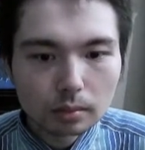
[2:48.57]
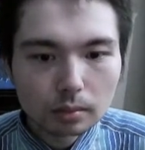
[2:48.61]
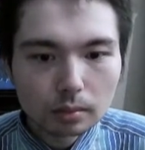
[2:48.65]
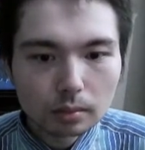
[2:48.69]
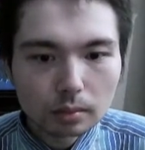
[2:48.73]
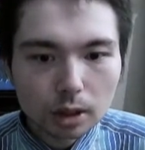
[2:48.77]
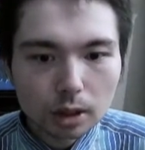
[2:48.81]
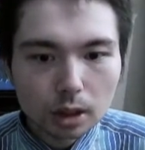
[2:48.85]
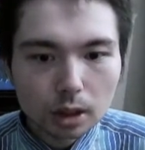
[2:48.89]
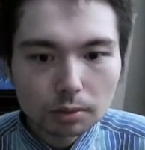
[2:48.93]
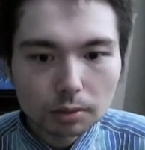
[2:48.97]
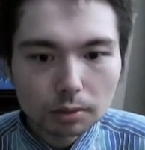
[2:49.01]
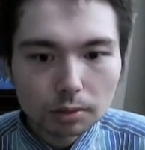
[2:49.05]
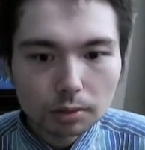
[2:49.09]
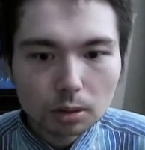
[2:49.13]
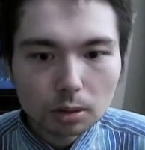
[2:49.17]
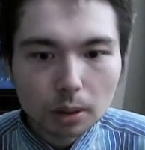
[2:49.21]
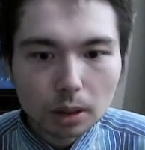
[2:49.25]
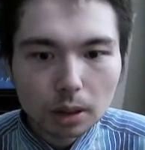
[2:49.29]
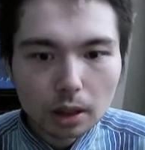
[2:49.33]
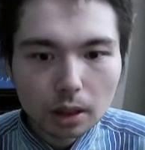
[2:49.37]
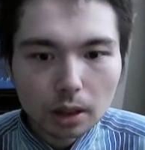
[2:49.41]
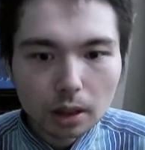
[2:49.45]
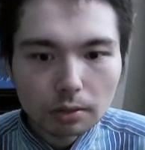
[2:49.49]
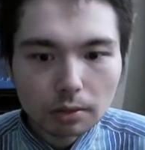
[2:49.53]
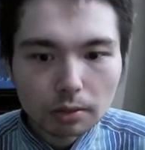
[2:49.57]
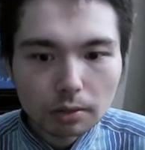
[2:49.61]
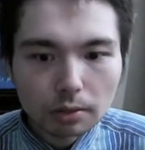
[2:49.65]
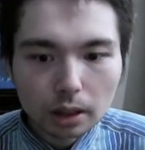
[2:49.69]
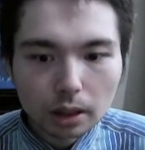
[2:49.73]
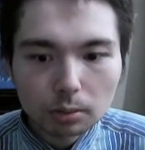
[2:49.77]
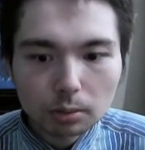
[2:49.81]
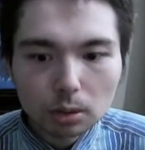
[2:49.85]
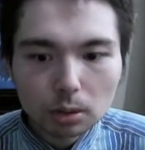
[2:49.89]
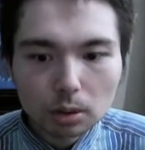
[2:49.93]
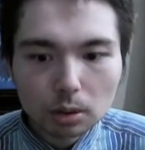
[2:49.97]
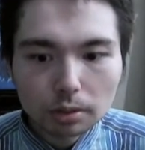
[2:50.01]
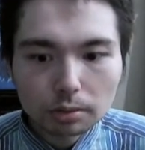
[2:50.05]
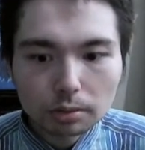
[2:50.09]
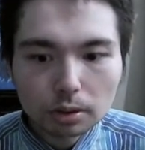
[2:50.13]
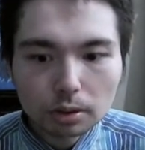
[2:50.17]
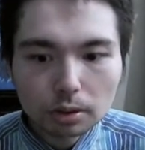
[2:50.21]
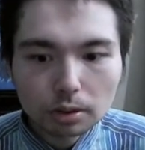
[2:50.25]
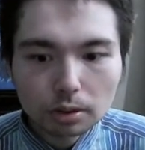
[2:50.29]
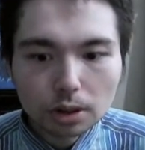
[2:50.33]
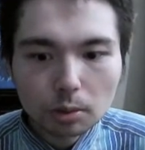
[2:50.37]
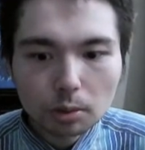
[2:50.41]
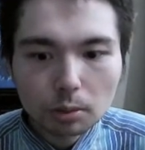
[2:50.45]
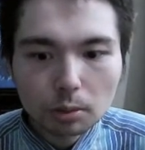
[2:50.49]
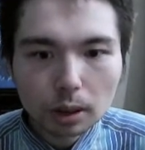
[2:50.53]
After queen a5, what if rook
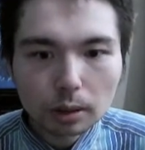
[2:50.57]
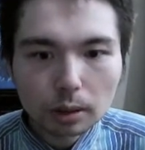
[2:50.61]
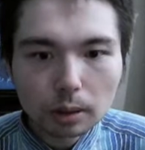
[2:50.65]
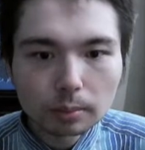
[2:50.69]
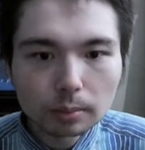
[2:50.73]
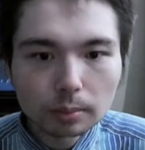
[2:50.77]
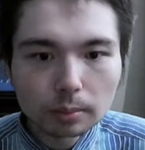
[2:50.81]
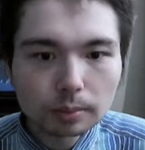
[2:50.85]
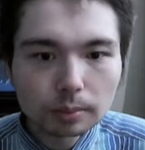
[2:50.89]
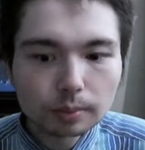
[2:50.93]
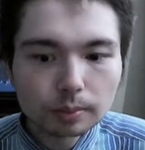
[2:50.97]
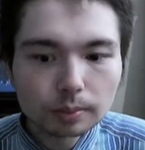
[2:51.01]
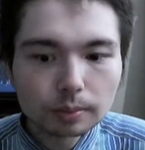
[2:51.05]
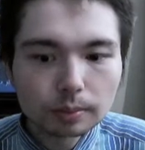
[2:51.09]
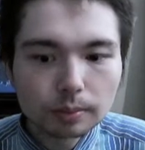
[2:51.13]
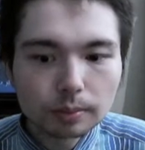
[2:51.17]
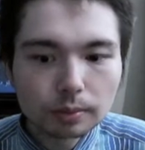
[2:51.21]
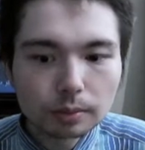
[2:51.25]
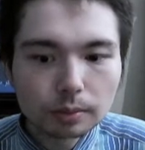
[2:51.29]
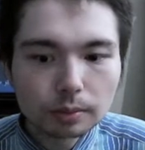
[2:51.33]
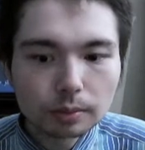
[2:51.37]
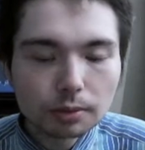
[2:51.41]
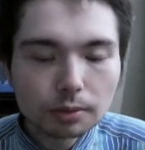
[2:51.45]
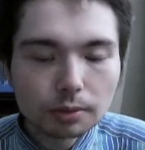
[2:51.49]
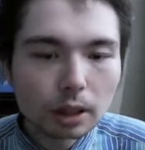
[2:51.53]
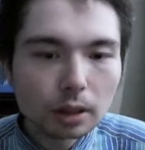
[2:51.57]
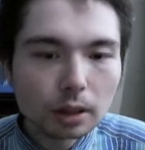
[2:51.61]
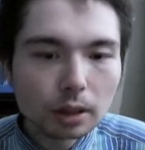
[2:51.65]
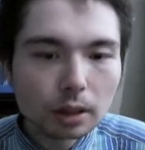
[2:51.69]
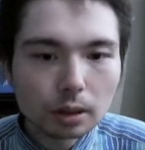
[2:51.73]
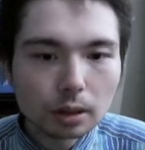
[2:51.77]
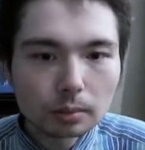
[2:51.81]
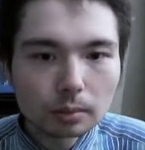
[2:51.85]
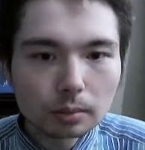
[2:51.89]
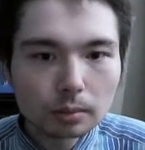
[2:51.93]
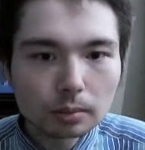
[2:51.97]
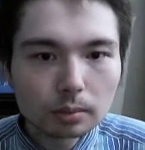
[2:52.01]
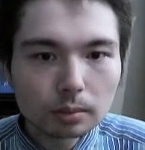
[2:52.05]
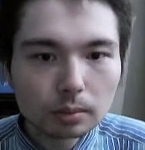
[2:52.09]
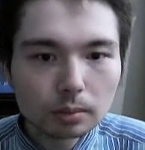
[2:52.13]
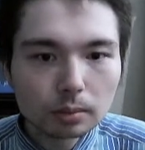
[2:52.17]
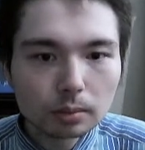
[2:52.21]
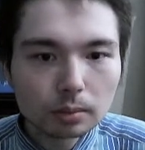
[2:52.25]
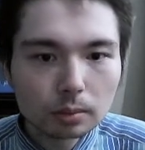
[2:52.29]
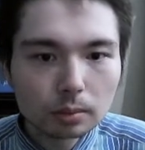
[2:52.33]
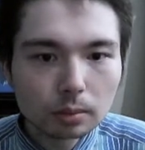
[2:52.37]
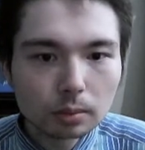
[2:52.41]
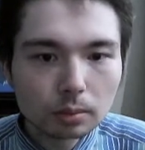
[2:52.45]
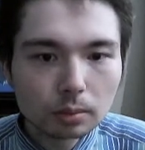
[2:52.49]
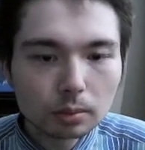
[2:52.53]
c1? Defending
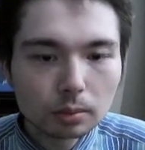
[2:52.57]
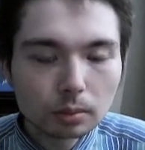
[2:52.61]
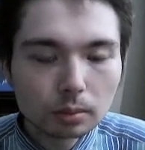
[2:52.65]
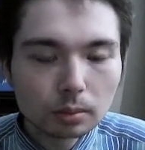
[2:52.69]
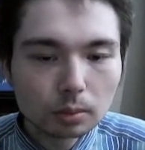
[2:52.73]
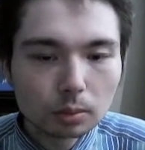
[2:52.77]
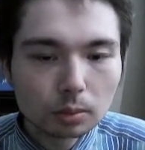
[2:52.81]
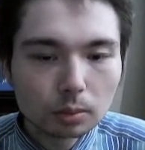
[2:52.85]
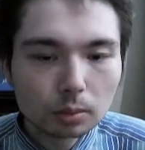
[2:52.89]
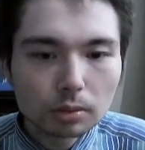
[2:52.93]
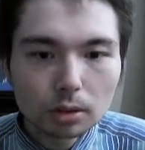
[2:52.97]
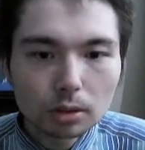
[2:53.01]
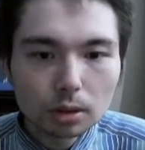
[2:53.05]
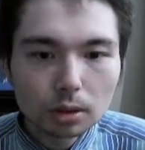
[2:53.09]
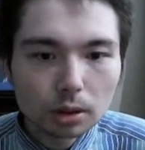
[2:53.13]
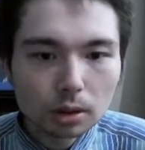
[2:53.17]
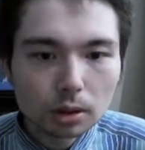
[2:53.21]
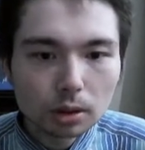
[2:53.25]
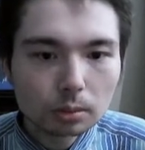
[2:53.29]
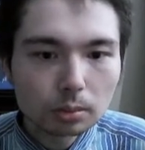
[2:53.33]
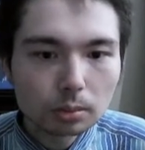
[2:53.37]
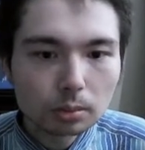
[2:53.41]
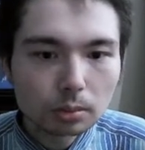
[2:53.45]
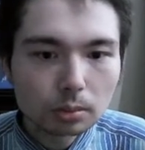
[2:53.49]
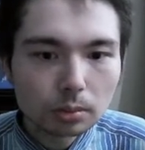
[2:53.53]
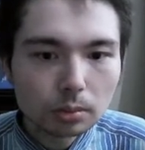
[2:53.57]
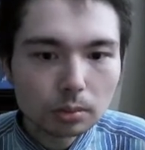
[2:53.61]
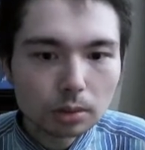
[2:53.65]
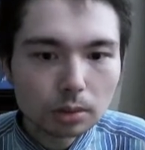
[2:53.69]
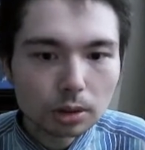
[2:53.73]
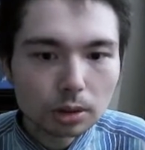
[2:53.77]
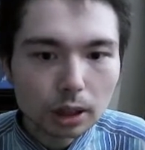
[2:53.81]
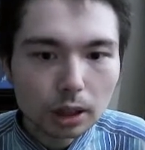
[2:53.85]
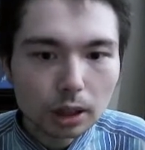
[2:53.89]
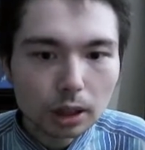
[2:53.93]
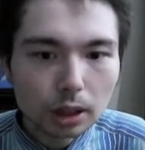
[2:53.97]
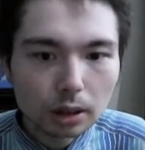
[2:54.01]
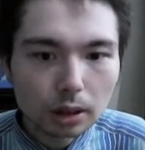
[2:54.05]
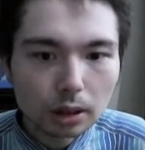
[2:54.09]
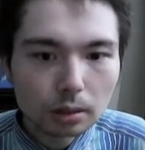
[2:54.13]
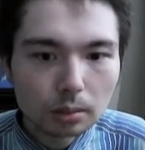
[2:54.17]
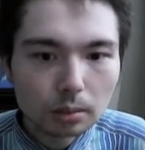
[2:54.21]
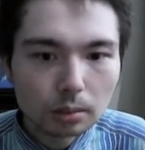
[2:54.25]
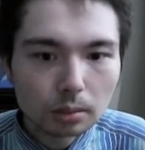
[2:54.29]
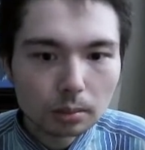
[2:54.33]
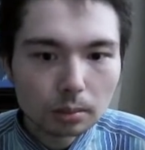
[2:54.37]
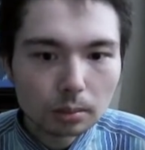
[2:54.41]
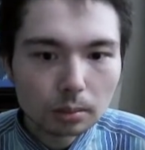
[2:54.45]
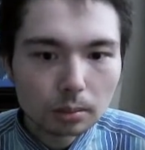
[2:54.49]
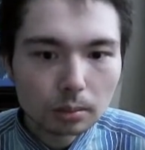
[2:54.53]
with the rook. Take,
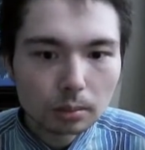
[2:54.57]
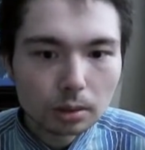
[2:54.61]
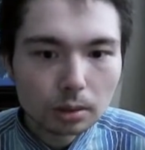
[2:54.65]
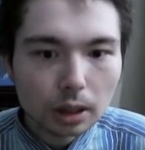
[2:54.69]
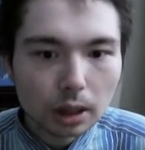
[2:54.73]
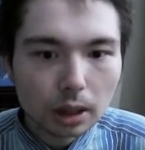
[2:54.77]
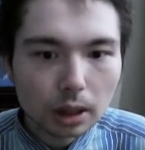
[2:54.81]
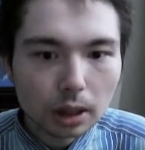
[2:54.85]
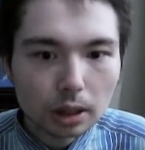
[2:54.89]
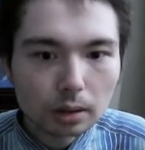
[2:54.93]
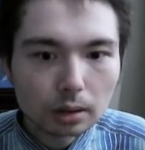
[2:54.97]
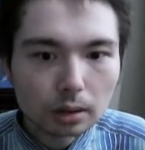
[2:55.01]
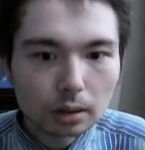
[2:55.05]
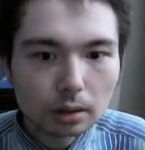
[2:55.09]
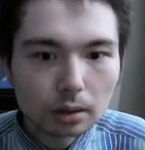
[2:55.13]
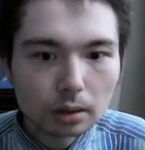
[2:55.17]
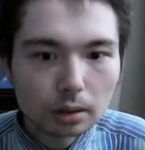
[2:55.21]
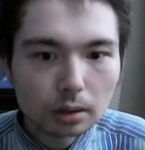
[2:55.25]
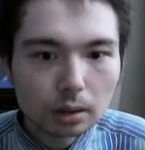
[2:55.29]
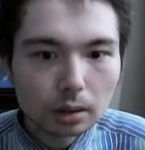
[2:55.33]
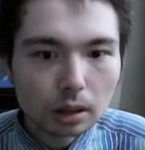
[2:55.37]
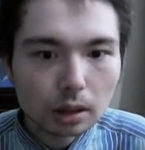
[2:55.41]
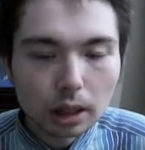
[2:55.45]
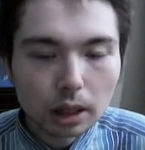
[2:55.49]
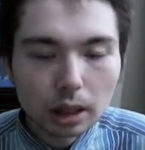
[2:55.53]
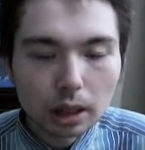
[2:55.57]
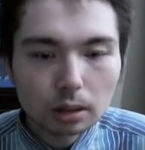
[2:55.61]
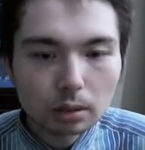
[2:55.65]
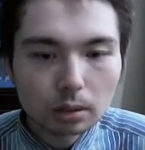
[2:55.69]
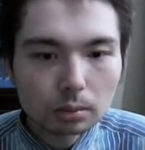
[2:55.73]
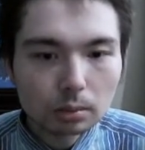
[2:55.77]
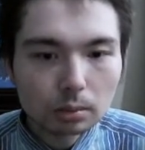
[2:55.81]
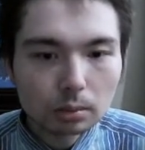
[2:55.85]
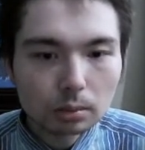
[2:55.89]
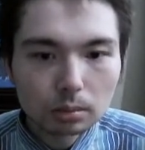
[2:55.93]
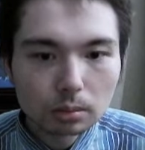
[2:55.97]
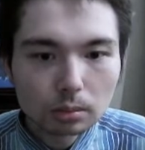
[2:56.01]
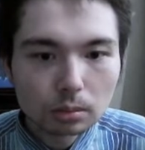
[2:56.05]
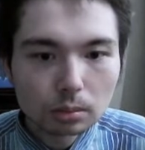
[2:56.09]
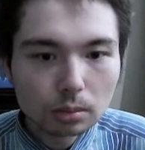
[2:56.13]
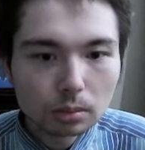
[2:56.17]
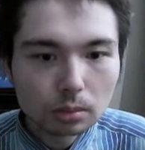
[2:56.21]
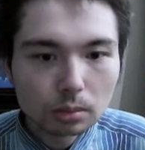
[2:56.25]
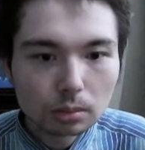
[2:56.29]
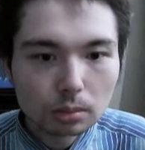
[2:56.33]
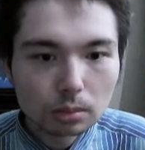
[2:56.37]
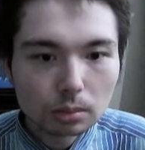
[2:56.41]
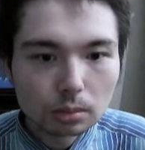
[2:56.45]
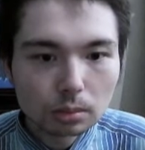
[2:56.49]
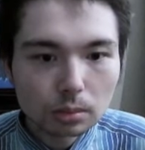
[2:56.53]
take, and now
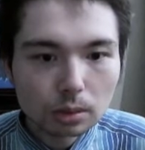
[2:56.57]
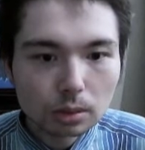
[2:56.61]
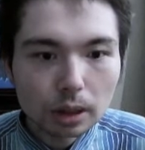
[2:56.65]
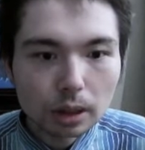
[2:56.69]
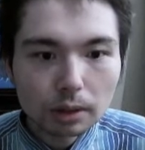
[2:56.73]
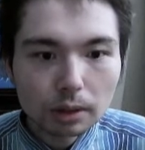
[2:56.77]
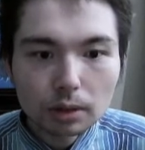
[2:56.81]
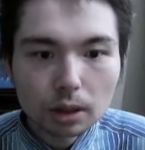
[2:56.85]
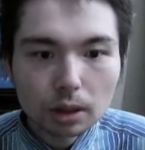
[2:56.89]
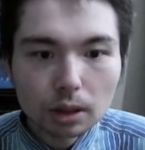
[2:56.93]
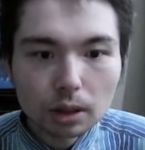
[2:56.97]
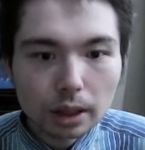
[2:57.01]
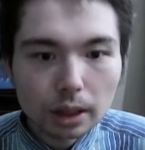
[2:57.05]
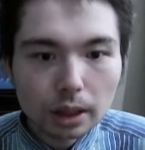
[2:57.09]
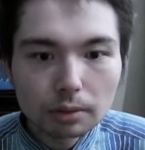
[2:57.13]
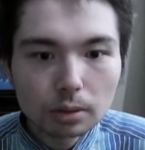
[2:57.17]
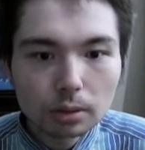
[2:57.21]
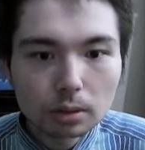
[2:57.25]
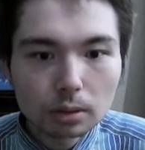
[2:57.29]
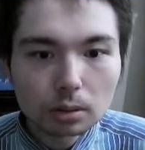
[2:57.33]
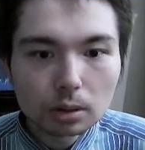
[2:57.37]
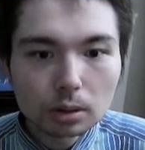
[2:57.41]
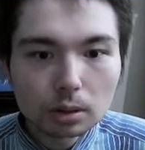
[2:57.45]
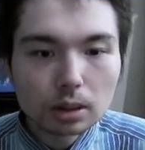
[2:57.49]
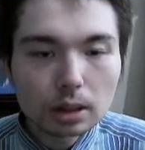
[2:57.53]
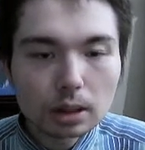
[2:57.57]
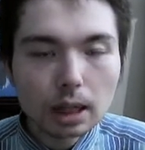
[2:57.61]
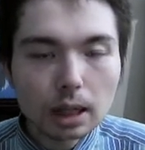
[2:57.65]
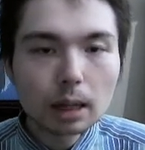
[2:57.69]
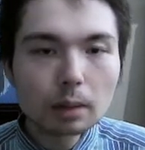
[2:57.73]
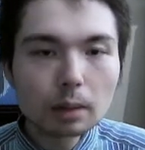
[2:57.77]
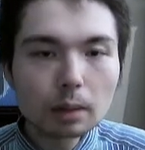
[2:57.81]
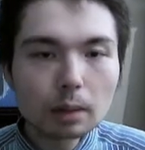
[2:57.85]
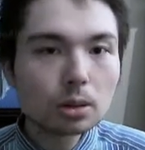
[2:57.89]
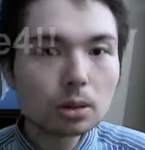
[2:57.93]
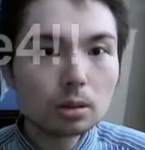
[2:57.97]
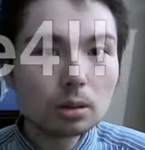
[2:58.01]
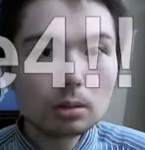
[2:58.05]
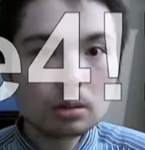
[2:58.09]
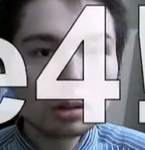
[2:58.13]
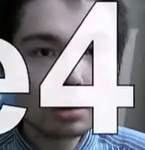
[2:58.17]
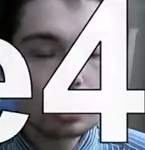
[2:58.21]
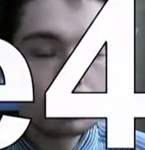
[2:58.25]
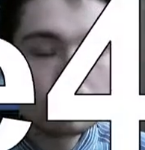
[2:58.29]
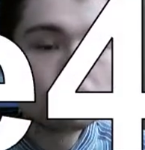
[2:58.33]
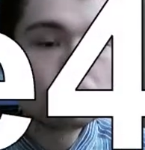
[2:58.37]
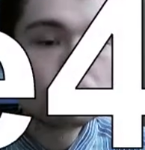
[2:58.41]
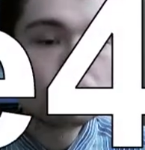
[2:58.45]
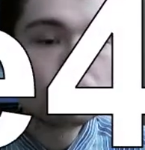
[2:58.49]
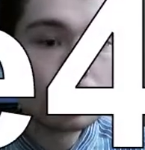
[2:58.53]
you have knight e4, this absolutely
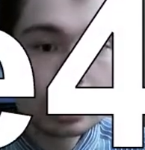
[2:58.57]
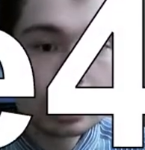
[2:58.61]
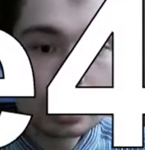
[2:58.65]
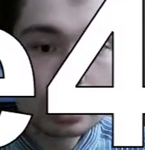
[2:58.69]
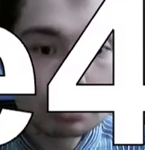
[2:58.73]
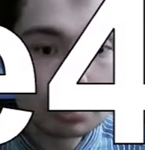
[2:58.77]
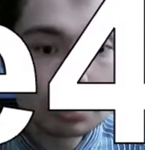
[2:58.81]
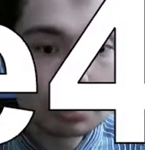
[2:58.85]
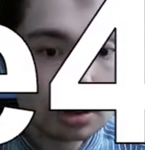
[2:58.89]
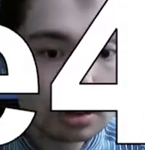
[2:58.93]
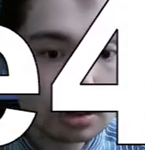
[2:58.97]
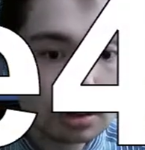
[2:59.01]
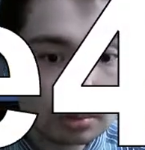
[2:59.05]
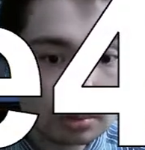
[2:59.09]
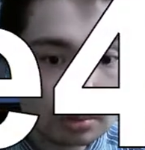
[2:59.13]
brilliant move.